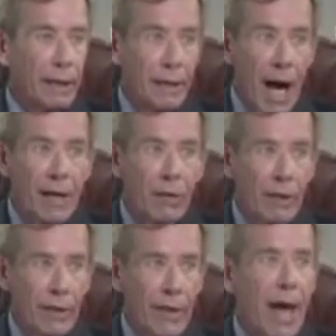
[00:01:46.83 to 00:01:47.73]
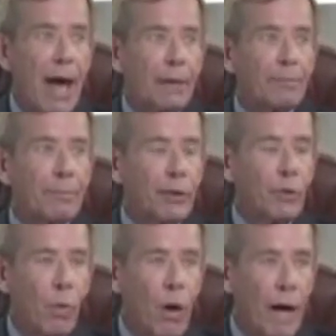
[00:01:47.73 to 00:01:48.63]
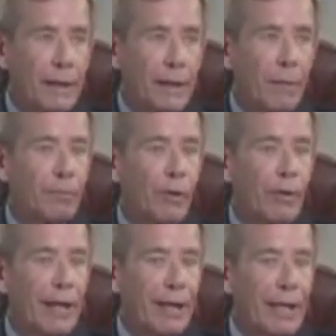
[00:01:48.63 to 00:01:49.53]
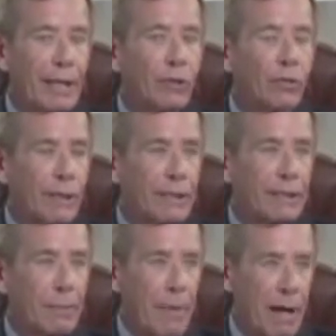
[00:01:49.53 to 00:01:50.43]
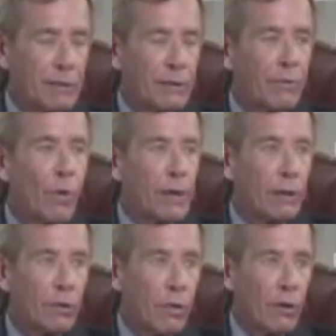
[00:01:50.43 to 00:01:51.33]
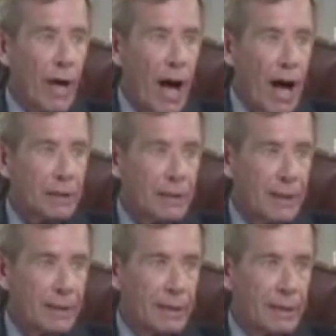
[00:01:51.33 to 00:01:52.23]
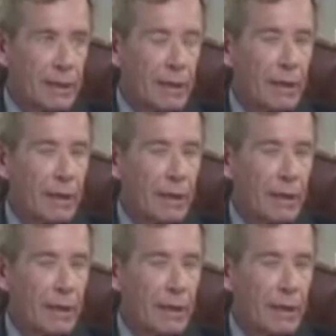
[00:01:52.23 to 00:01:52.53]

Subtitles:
Not only that, but you wind up with increased amounts of what are called oxidants.